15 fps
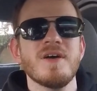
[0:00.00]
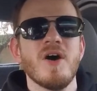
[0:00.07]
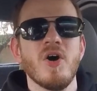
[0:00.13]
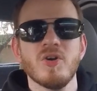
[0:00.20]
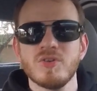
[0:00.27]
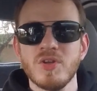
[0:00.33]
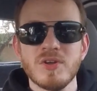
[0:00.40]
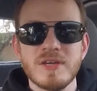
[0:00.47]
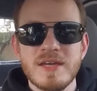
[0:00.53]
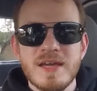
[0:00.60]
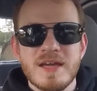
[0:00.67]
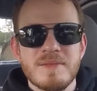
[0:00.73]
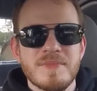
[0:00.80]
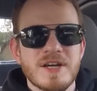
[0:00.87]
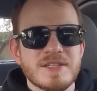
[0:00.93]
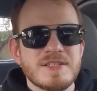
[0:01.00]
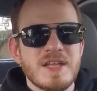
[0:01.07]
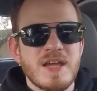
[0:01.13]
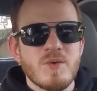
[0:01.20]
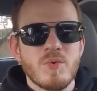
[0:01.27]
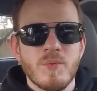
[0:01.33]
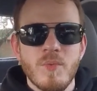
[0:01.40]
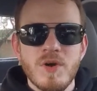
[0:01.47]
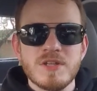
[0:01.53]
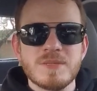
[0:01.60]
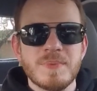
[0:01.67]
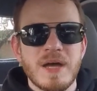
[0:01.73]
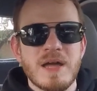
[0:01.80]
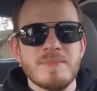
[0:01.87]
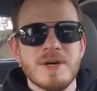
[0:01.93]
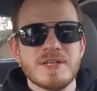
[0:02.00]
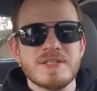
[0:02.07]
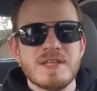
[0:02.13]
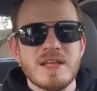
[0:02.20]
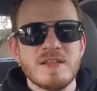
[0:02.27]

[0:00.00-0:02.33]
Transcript: are looking at a Mustang or want to buy a Mustang,